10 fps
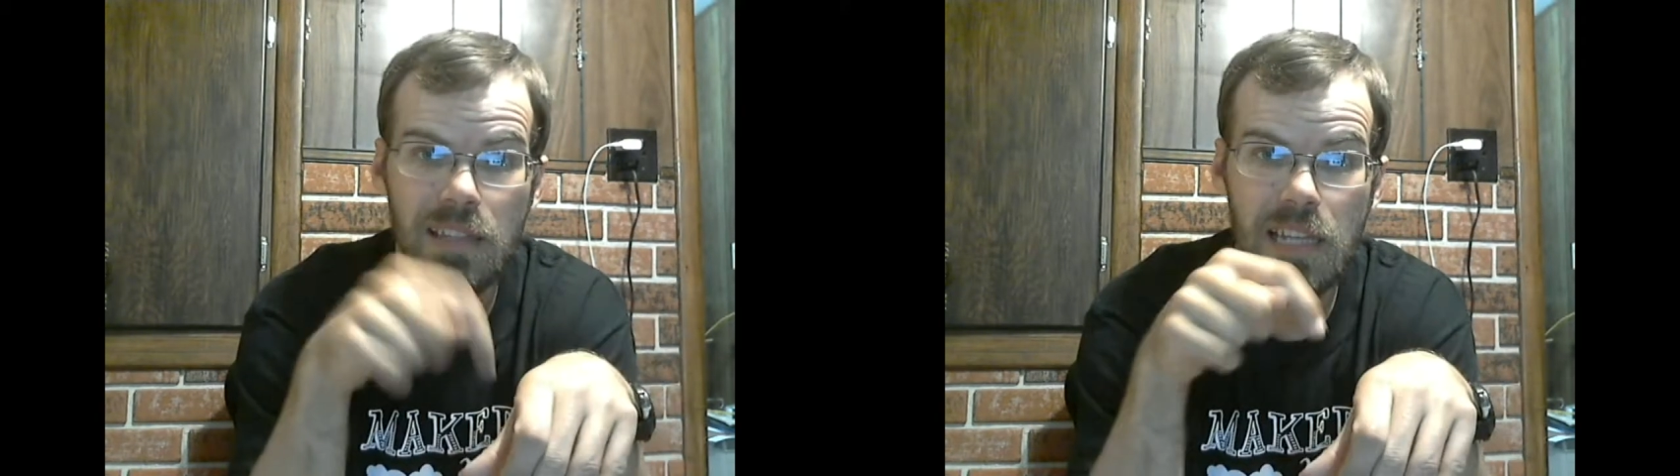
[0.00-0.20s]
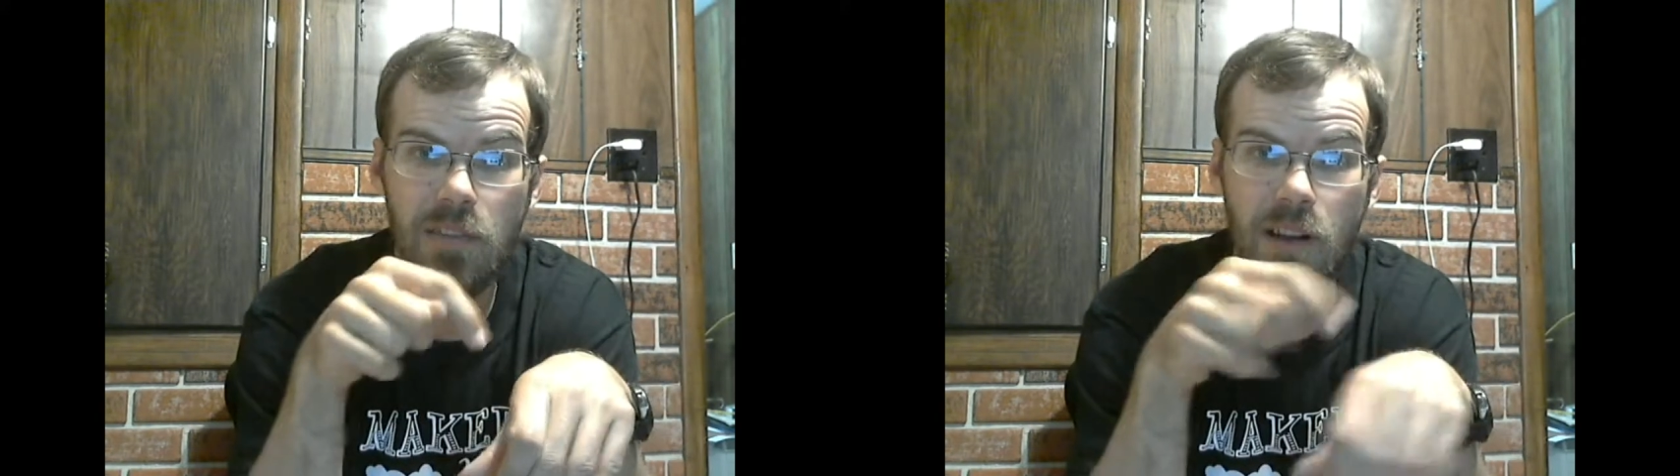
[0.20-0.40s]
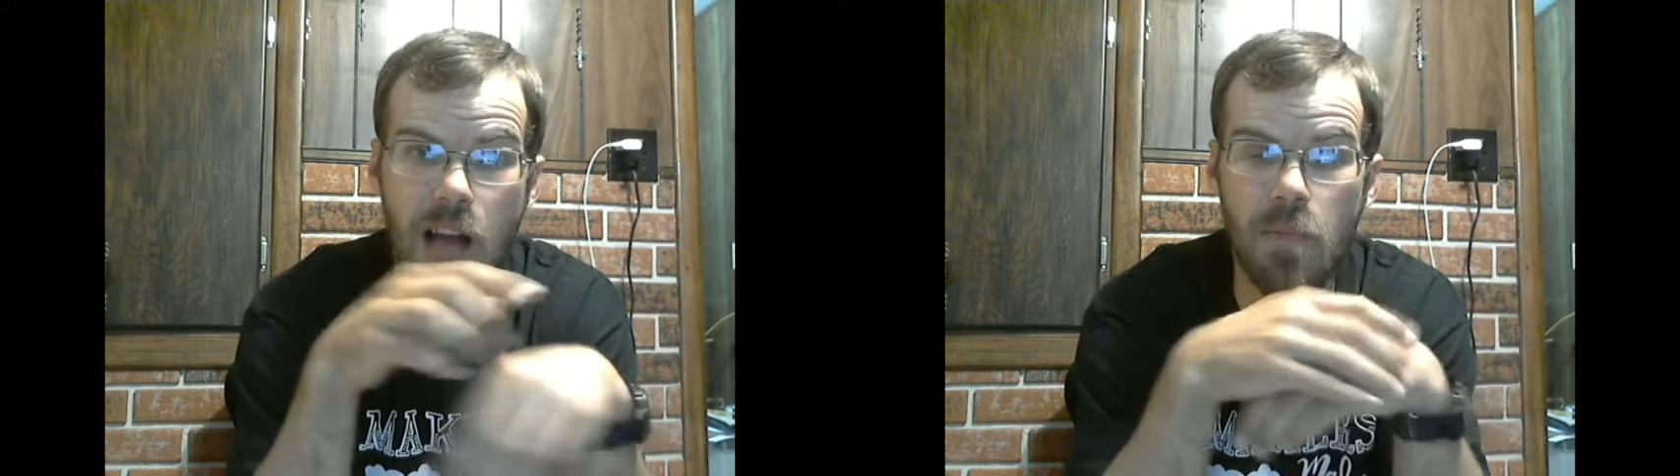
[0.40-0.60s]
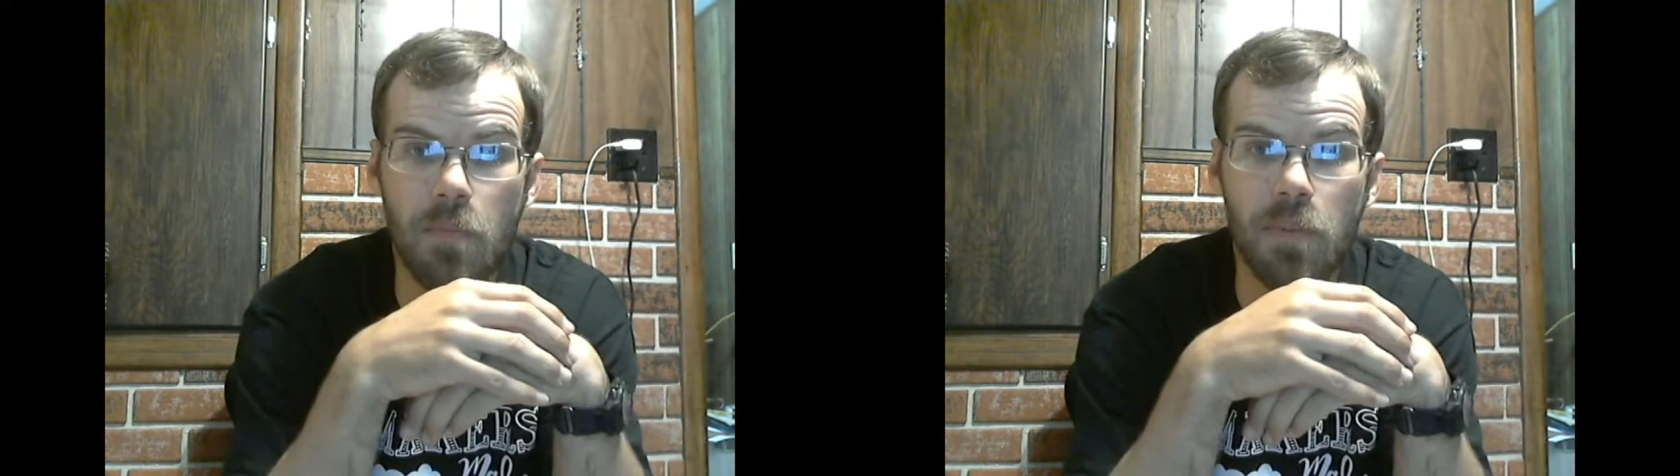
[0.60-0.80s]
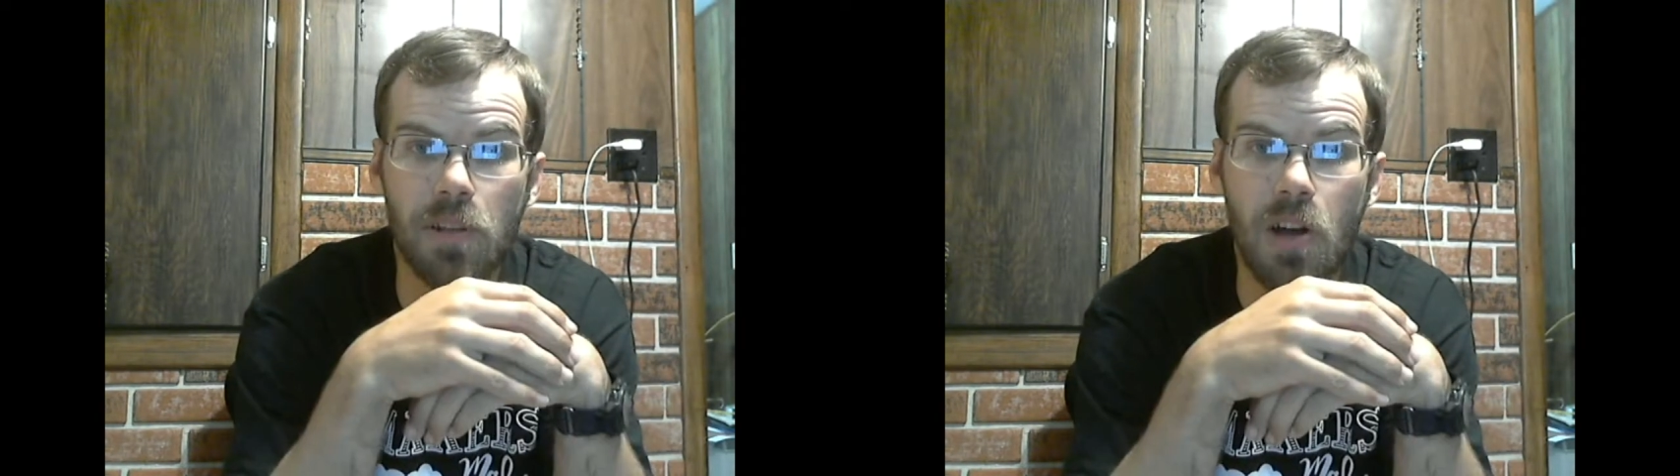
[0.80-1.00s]
leave a
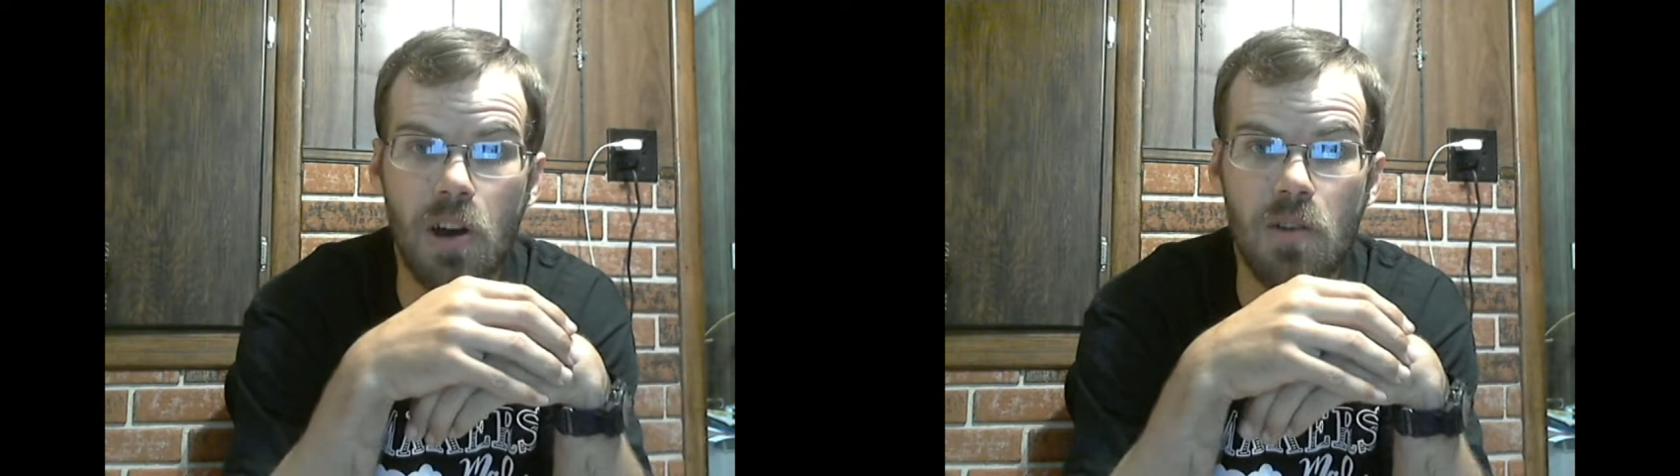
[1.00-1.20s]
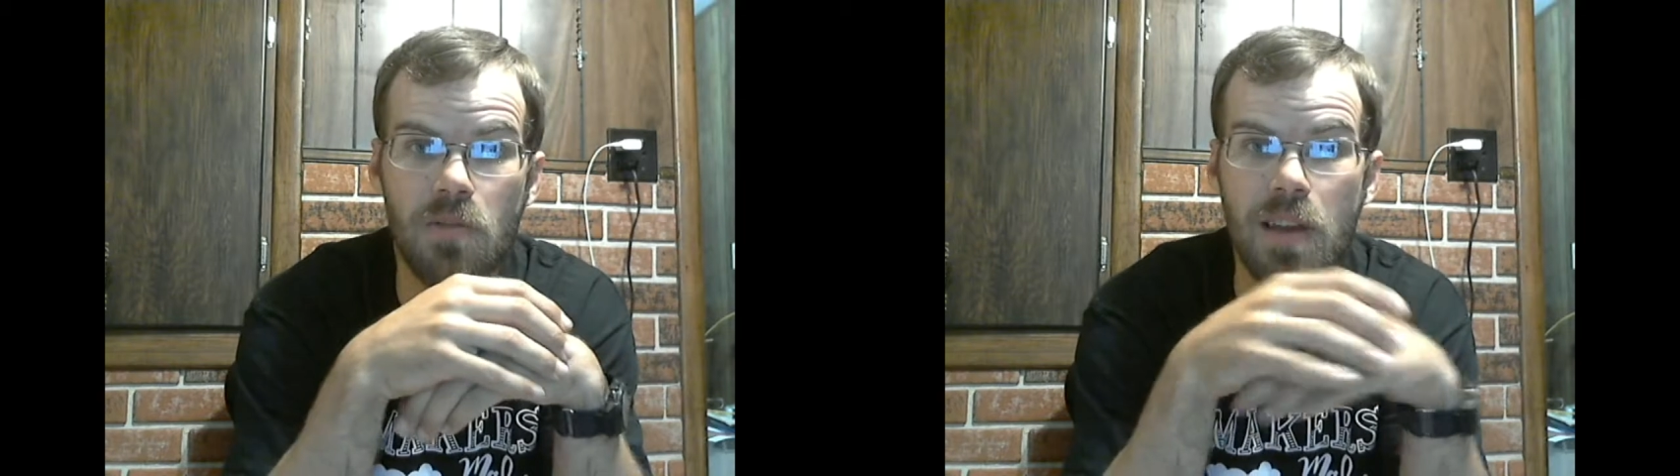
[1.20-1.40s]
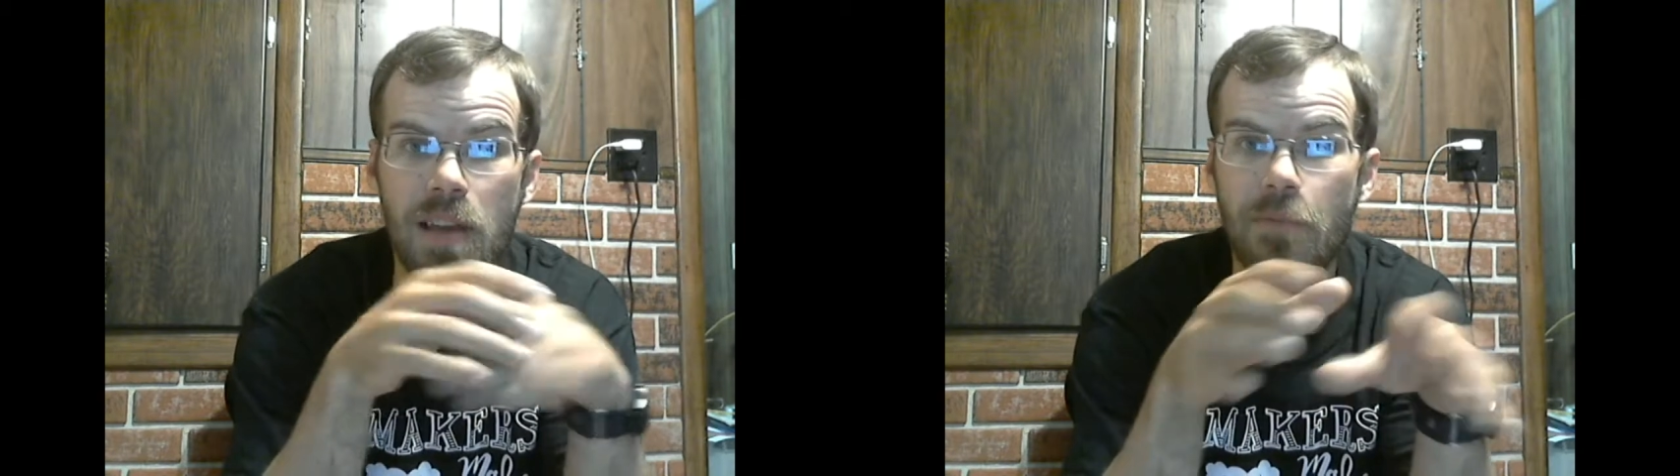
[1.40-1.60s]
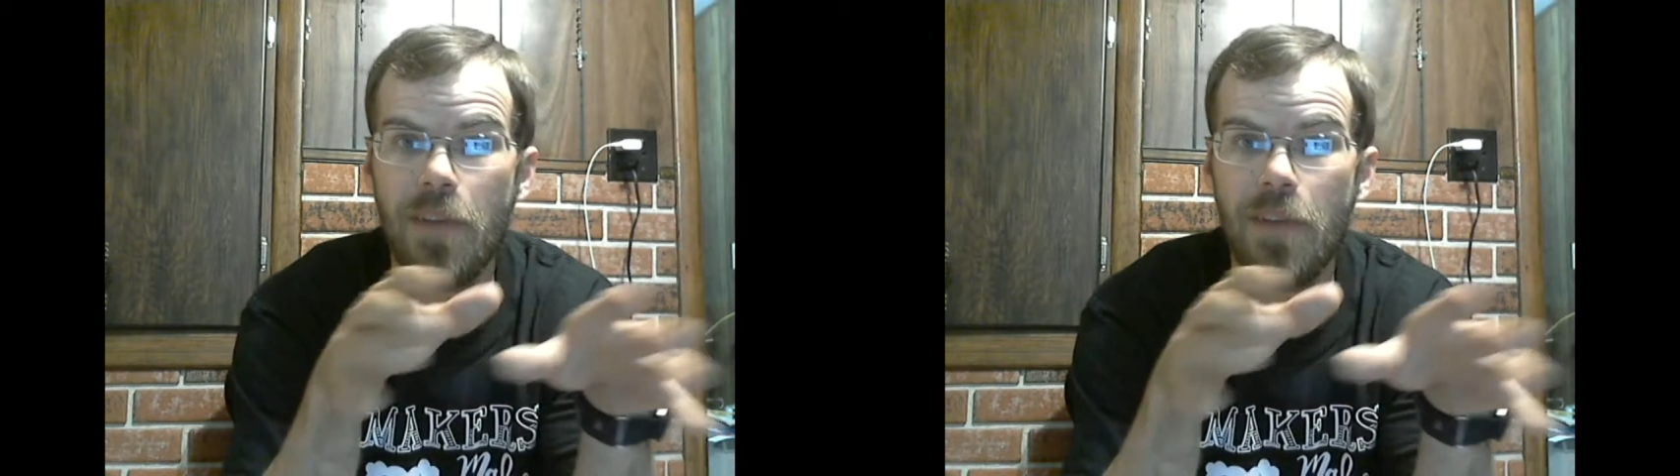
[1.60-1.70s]
comment below.